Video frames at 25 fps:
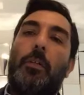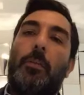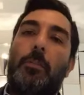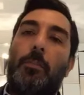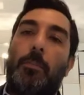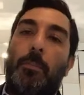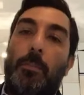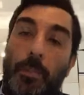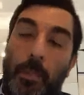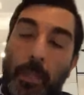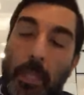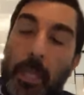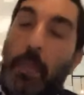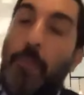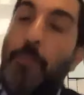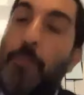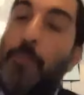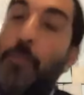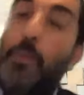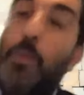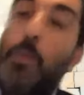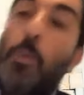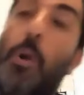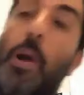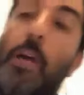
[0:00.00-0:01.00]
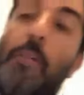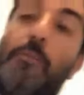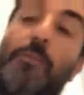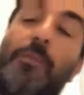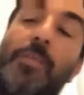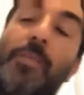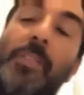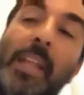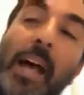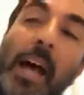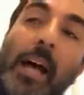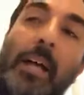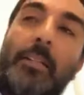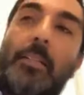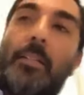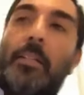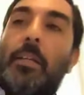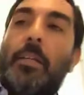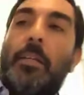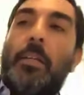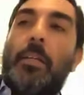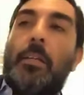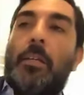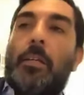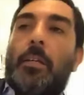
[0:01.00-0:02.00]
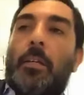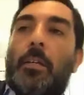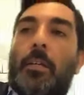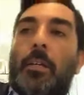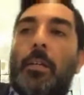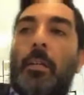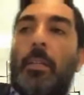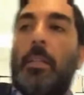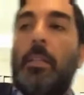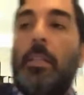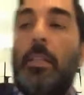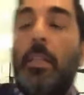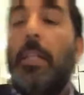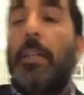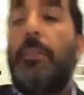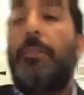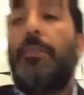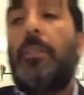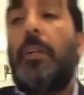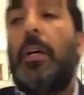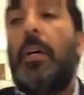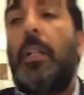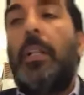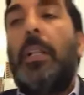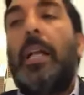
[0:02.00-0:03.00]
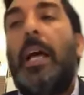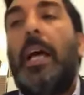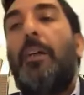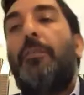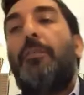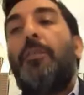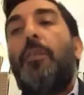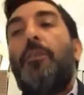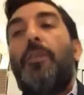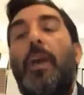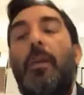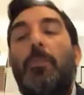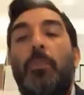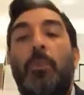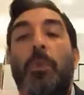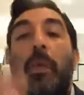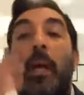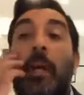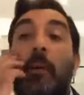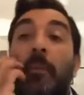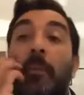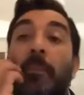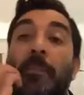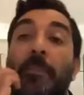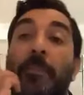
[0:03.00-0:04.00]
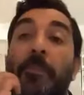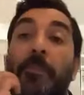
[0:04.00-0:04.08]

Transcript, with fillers: But if you have not lived a life of emunah,